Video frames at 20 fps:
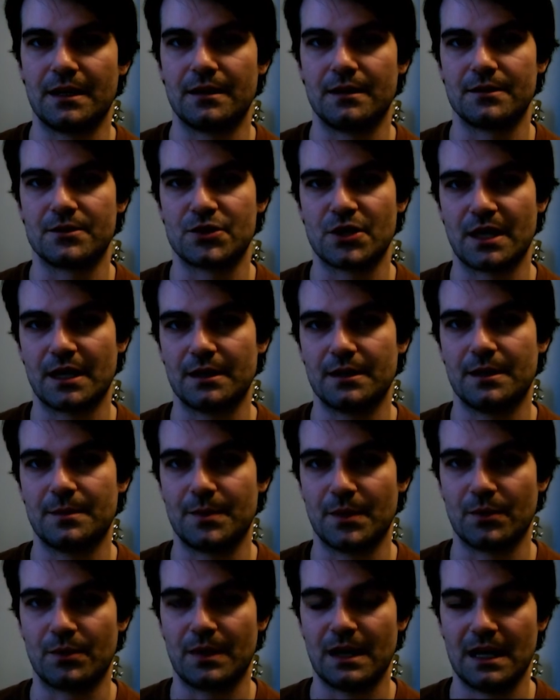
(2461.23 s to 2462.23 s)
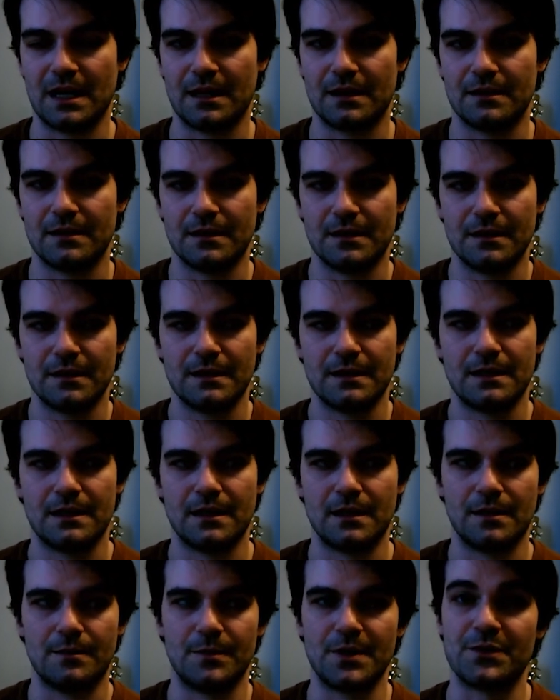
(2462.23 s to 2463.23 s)
chat about that.
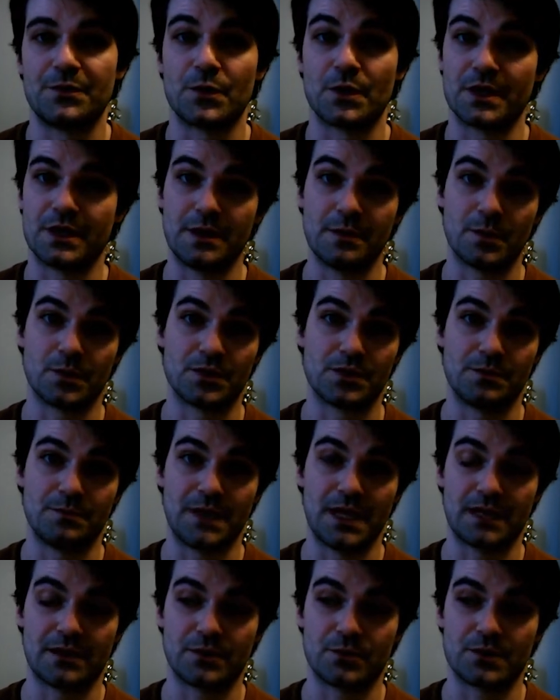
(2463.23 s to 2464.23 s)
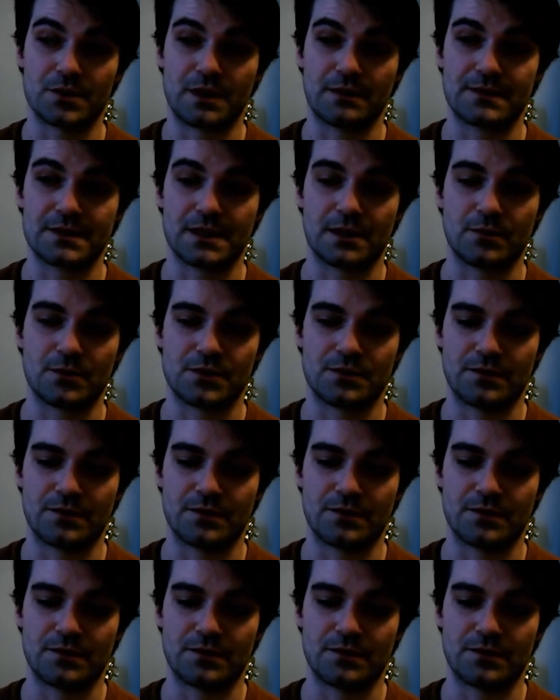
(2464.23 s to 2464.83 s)
If you're unable to make those office hours,